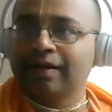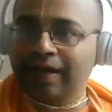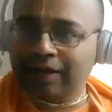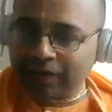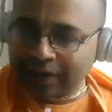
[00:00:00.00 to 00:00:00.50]

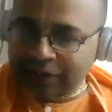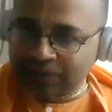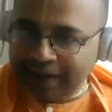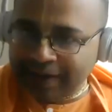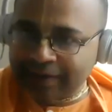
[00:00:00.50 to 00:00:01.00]
try to
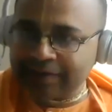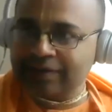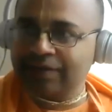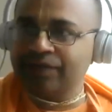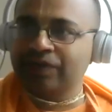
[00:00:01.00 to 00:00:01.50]
engage mind in
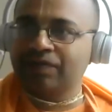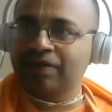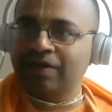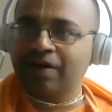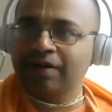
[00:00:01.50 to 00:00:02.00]
the service of
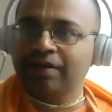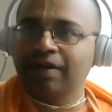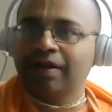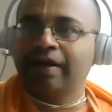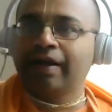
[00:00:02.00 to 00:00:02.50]
the Lord,
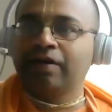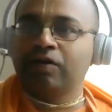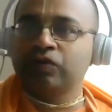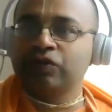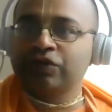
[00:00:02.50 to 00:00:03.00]
and
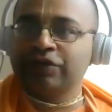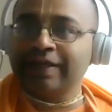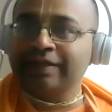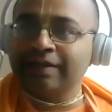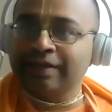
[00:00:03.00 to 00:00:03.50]
also
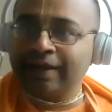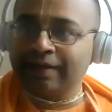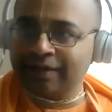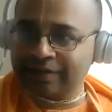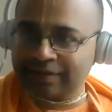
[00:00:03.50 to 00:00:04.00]
strengthen the
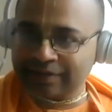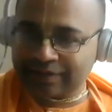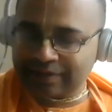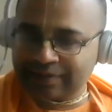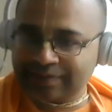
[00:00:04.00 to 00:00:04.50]

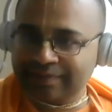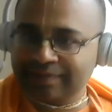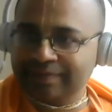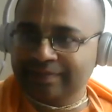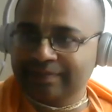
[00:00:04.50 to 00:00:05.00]
intelligence.
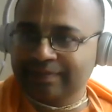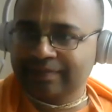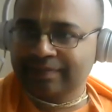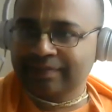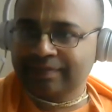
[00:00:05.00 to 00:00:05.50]

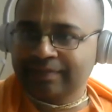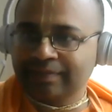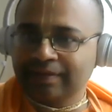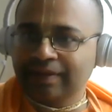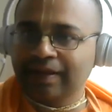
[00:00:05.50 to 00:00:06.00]
Hmm.
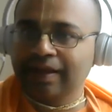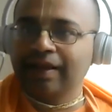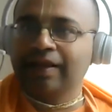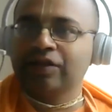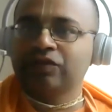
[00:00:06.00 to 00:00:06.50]

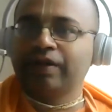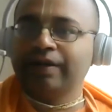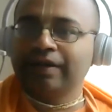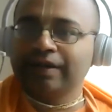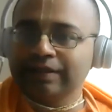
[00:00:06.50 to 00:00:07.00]
So,
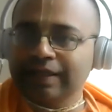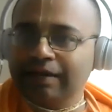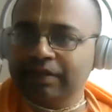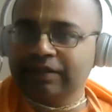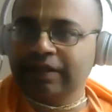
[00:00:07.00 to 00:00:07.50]
intelligence
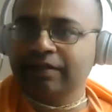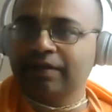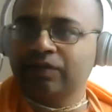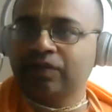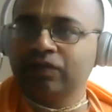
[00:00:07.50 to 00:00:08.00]
can be
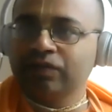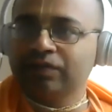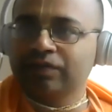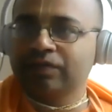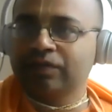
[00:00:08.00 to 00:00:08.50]
strengthened through
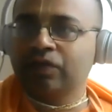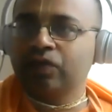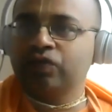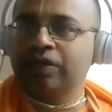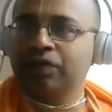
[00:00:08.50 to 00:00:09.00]

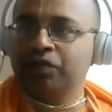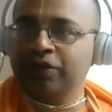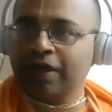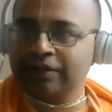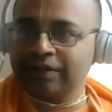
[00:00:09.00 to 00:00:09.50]
Guru Sadhu
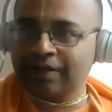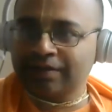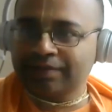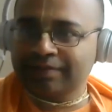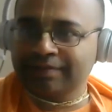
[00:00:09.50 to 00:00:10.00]
Shastra.
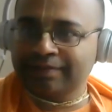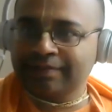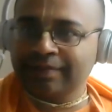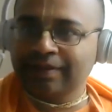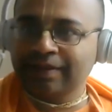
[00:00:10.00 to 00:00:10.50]
Hmm.